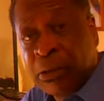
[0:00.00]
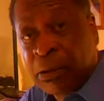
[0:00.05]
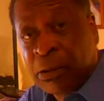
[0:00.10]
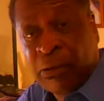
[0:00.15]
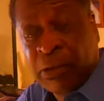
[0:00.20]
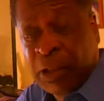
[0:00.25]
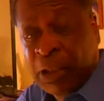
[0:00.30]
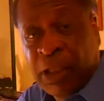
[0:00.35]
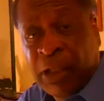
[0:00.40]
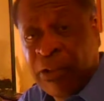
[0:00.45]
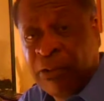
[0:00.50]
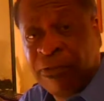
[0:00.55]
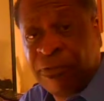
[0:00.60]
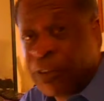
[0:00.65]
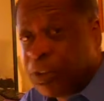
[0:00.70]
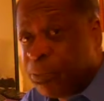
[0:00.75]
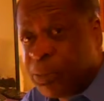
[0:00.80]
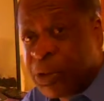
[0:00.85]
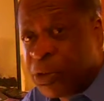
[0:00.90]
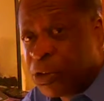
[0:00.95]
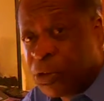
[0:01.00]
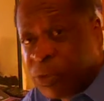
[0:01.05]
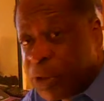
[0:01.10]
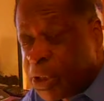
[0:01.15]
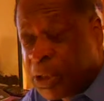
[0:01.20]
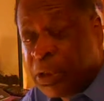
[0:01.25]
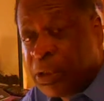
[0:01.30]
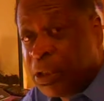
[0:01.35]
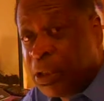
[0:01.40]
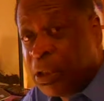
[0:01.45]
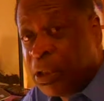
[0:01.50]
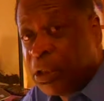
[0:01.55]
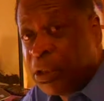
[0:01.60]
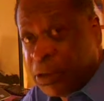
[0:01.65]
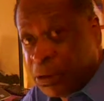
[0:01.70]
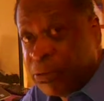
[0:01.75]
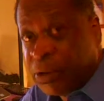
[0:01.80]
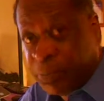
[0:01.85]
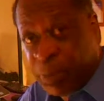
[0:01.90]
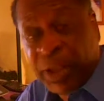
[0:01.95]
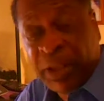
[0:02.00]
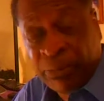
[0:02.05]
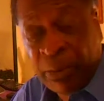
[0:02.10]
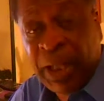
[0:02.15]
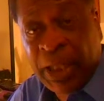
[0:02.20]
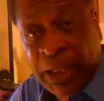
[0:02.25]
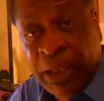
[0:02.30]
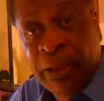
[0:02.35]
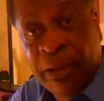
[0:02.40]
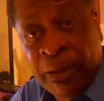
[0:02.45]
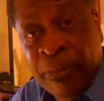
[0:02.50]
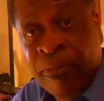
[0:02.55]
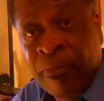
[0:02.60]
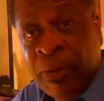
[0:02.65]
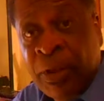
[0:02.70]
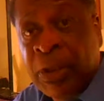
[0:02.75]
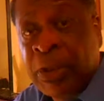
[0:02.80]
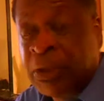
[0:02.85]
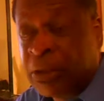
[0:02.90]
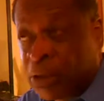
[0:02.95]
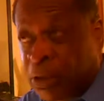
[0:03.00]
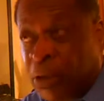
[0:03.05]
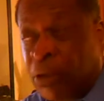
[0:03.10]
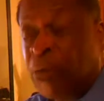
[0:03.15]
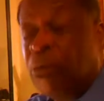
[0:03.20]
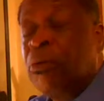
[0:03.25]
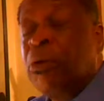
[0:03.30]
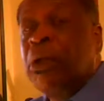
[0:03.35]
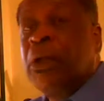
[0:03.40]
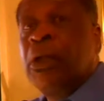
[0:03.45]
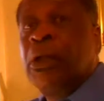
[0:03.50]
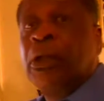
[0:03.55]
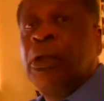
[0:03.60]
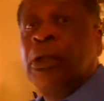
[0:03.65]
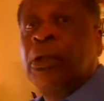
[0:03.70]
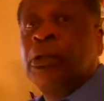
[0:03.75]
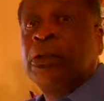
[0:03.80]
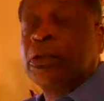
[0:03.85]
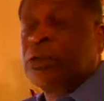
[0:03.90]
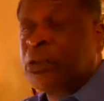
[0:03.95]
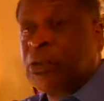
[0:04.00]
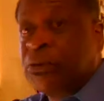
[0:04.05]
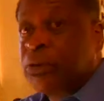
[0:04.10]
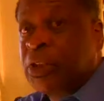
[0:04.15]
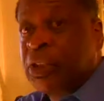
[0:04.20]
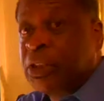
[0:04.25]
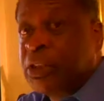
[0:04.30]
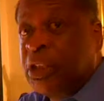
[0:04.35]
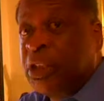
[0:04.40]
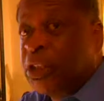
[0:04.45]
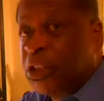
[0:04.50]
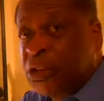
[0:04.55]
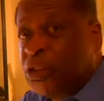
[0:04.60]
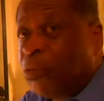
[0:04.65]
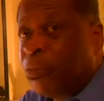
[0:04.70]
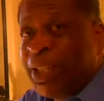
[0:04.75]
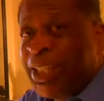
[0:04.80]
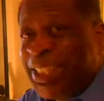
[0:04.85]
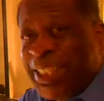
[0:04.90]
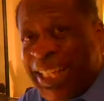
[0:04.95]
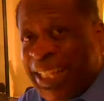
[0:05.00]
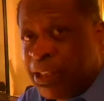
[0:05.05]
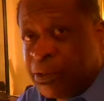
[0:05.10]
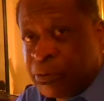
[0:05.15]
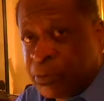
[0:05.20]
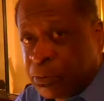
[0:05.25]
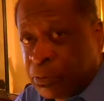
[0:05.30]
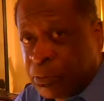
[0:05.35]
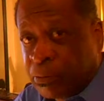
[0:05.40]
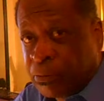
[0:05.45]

I don't care how you flip it and twist it, you're spending money. So there's no such thing as no money down.